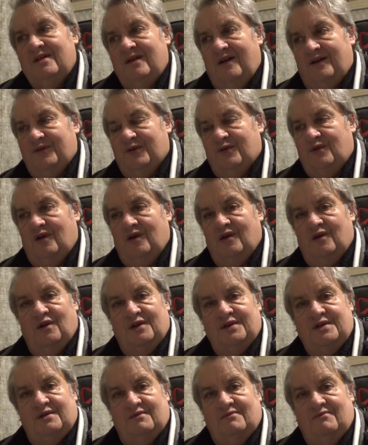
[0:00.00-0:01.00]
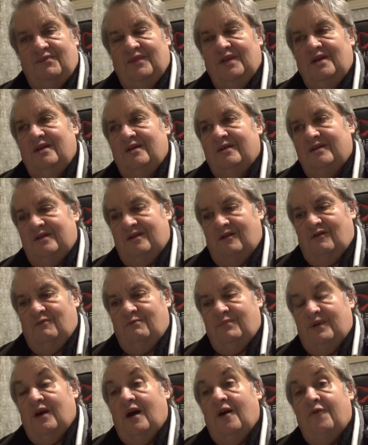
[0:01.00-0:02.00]
I thought I lost them,
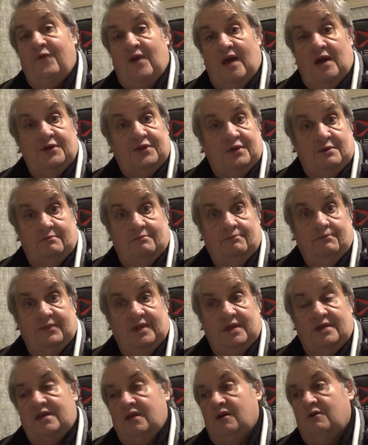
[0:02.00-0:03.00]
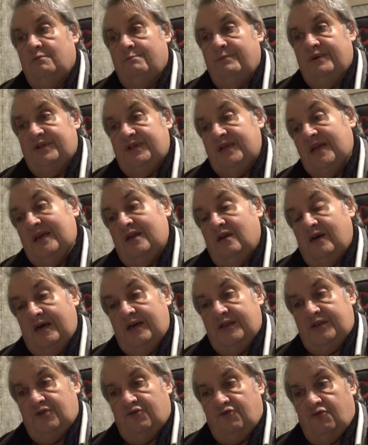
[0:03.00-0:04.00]
but I found them. But then I
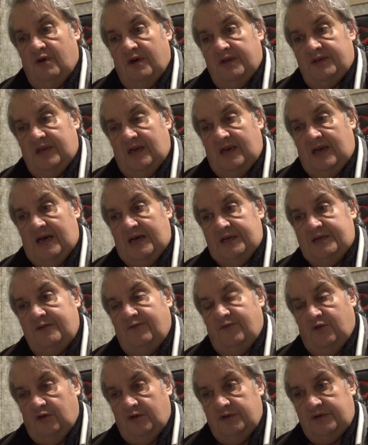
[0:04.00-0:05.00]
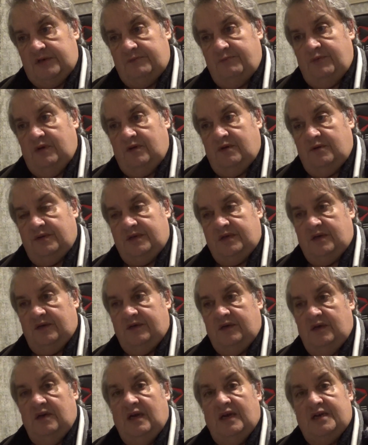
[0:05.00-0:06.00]
had to write the last verse because I
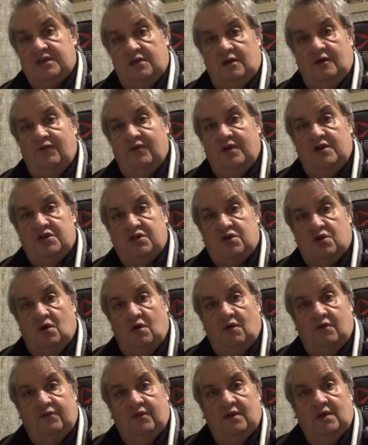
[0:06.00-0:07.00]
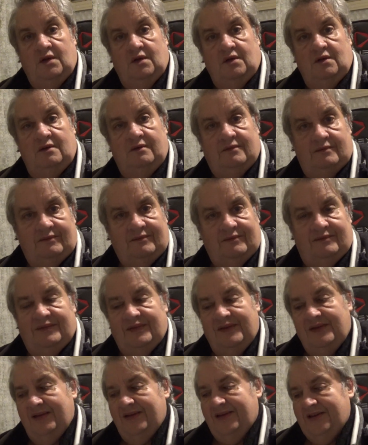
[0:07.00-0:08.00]
didn't actually finish it off.
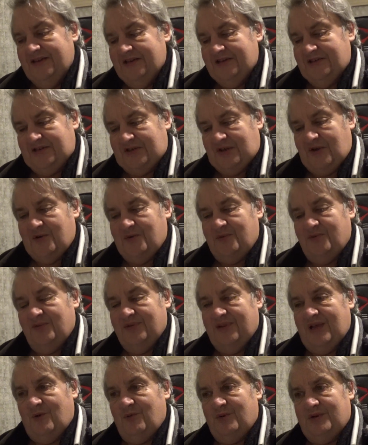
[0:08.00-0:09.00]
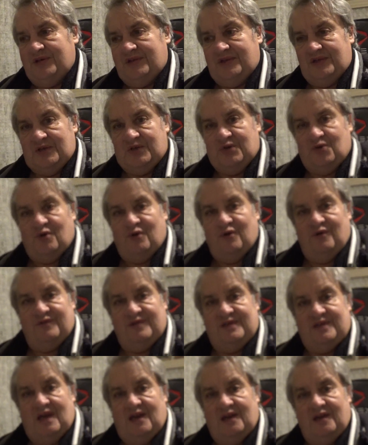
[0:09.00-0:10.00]
So that was the story of
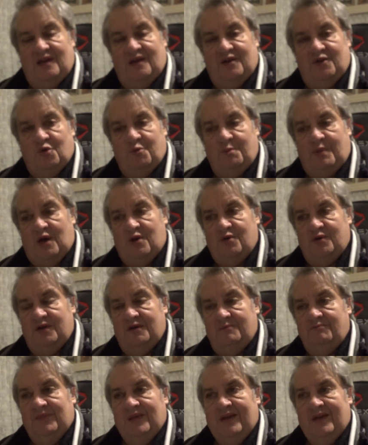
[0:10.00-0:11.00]
Sally and her pony.